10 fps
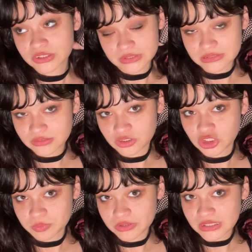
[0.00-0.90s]
always
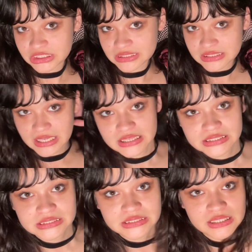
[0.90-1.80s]
super rushing to get
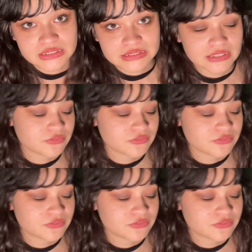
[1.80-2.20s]
things done and stuff,